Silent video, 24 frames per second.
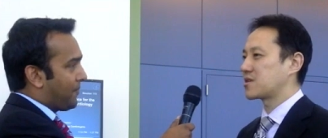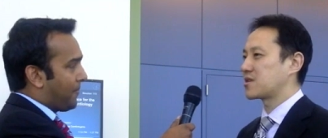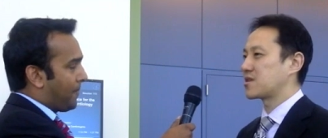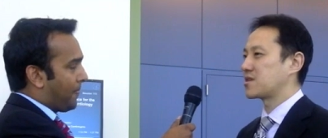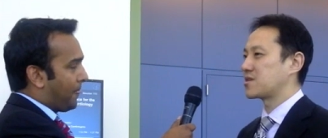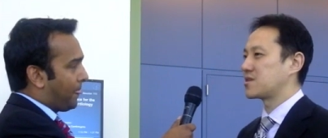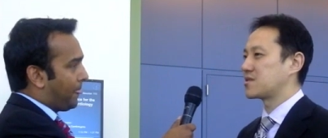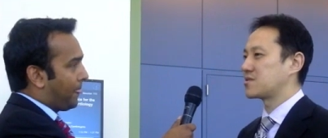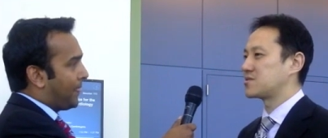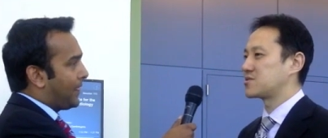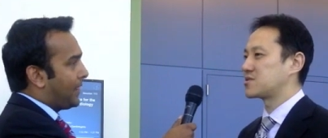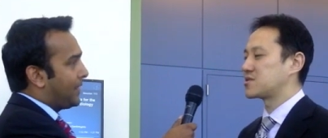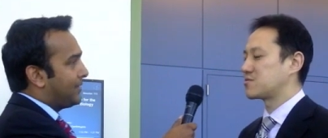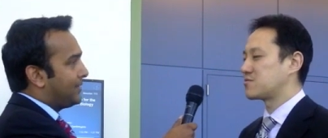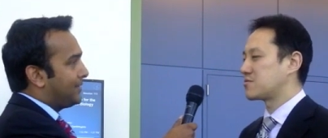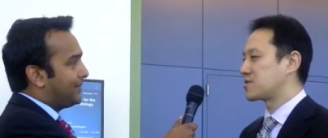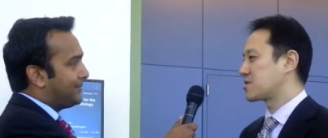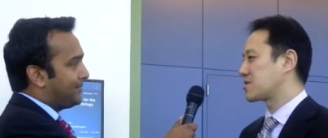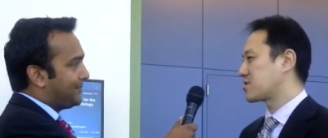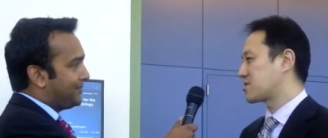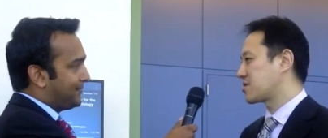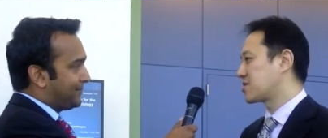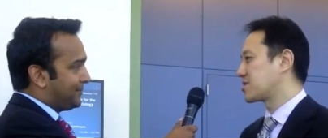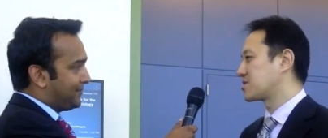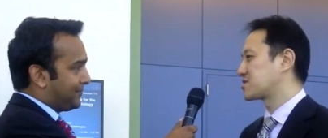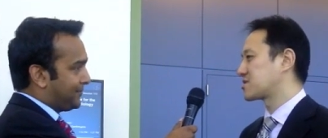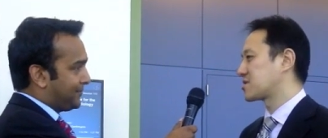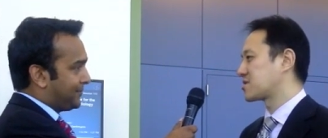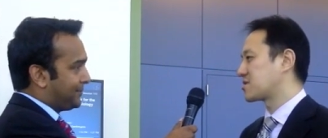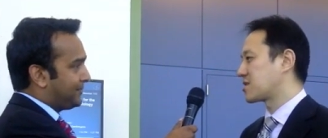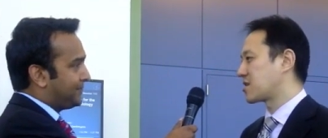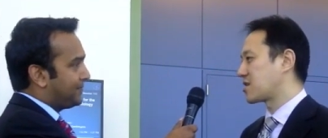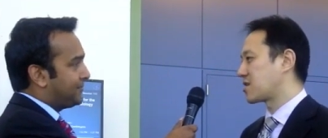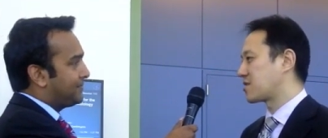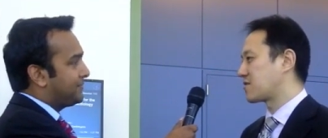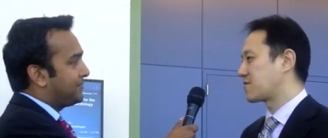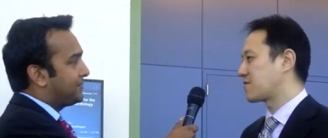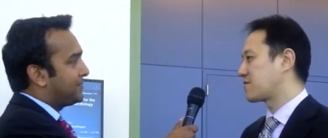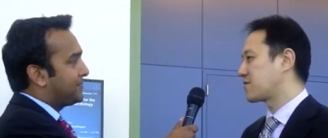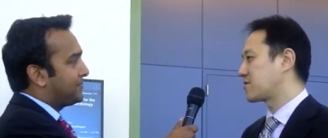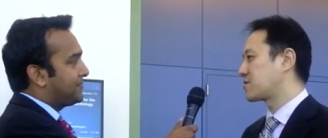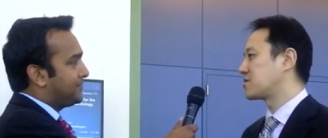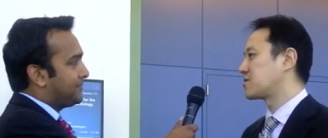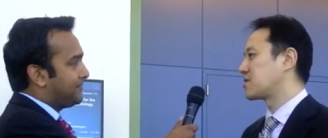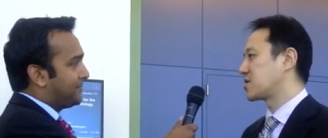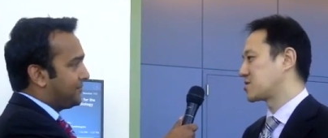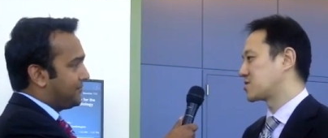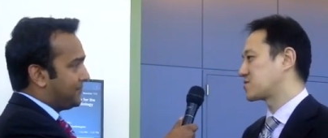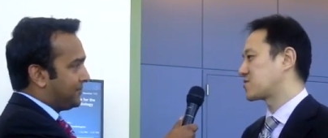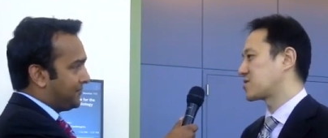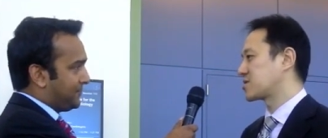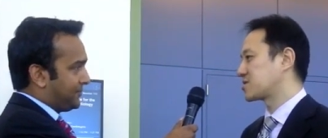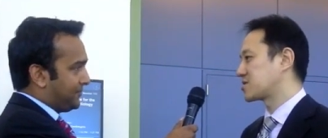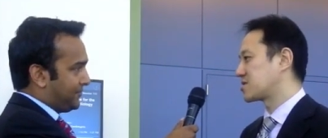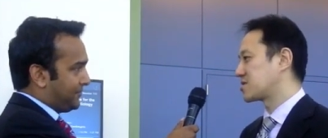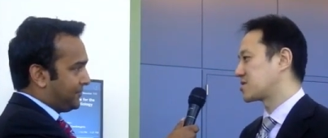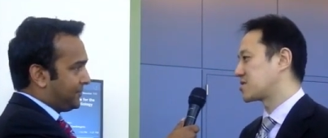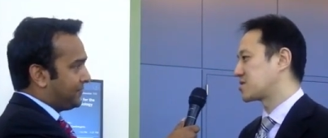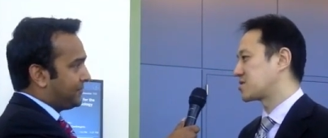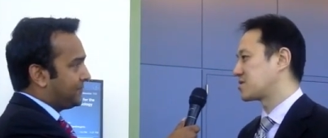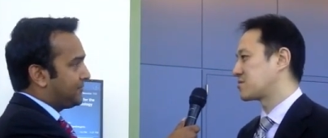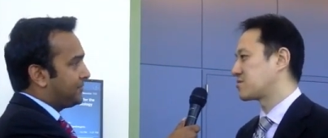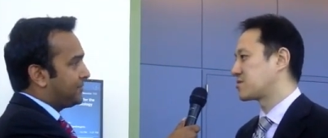Speaker 1: in doing things that they feel interested in doing.